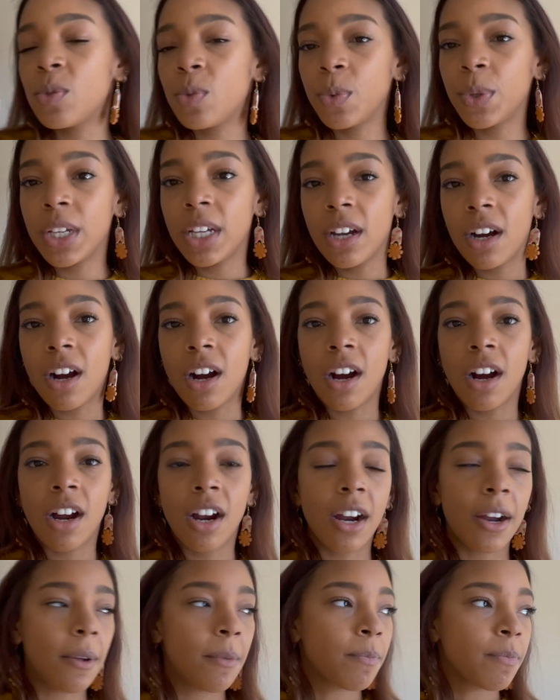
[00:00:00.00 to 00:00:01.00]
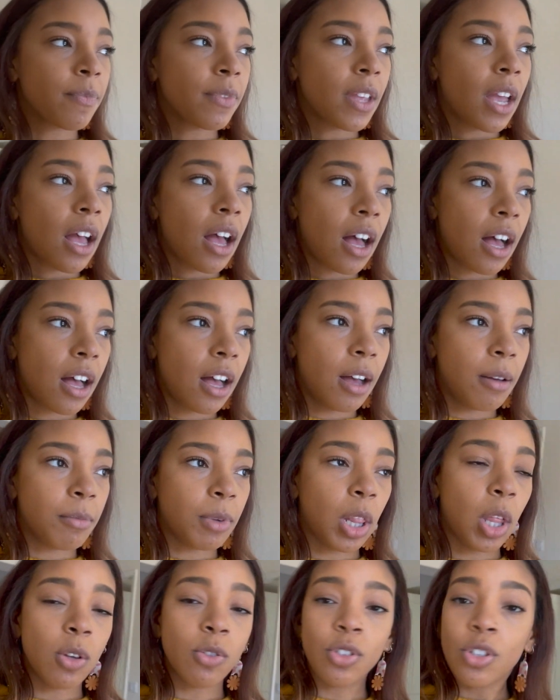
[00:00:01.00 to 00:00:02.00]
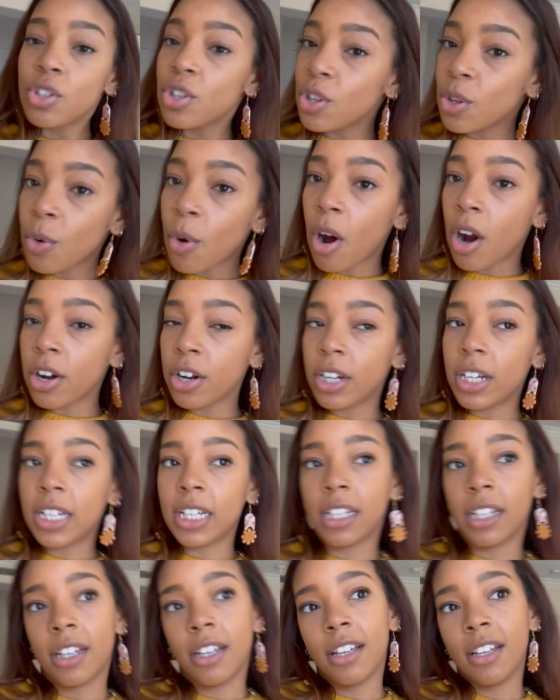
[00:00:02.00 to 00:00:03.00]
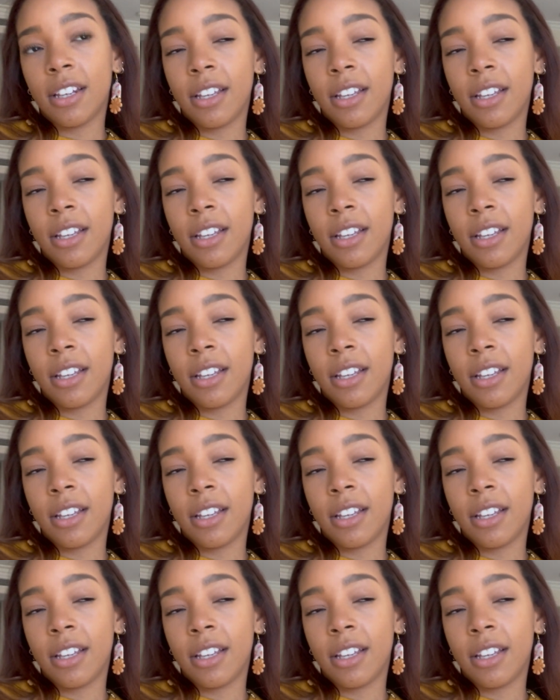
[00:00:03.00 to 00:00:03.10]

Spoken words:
We are closer to the water again.